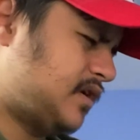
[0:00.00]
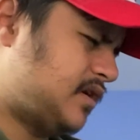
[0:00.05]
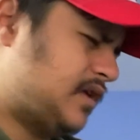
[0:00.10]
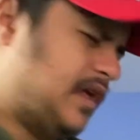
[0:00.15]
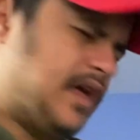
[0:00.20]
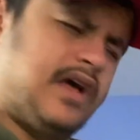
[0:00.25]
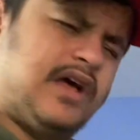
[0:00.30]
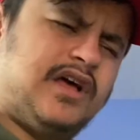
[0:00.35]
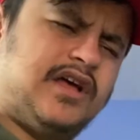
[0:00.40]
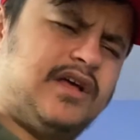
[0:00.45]

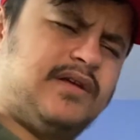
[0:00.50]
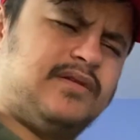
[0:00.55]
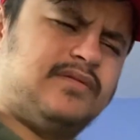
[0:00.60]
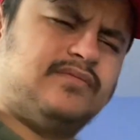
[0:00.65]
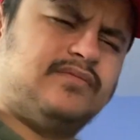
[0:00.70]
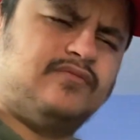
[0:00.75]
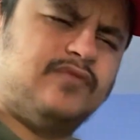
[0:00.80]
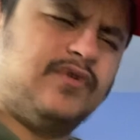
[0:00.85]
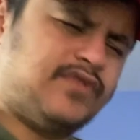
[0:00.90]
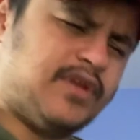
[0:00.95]
uh,
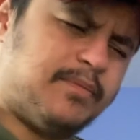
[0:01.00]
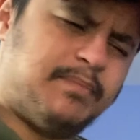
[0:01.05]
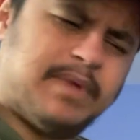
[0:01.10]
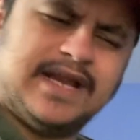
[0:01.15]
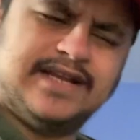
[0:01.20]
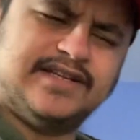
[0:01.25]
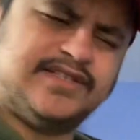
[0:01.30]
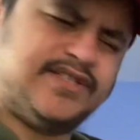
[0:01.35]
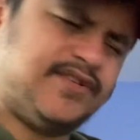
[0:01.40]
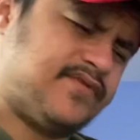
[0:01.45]
with the
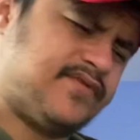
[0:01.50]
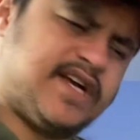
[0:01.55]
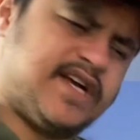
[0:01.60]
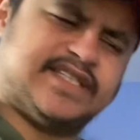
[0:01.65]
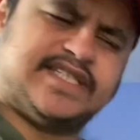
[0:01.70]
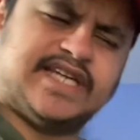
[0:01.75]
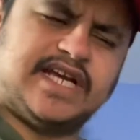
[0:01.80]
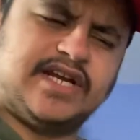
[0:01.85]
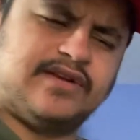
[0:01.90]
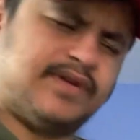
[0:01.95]
balance of
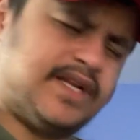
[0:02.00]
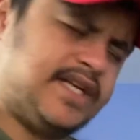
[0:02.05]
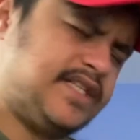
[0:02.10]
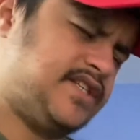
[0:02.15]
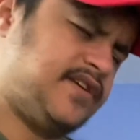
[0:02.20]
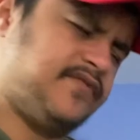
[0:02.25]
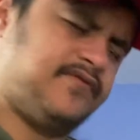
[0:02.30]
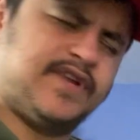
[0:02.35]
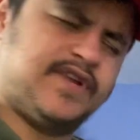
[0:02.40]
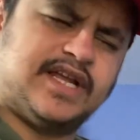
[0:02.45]
Caicedo and
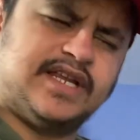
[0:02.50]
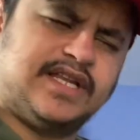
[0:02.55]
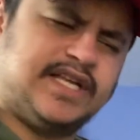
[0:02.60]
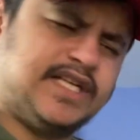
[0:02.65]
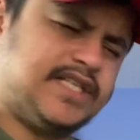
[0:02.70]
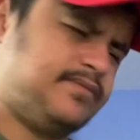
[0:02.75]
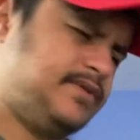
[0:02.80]
Enzo Fernandez,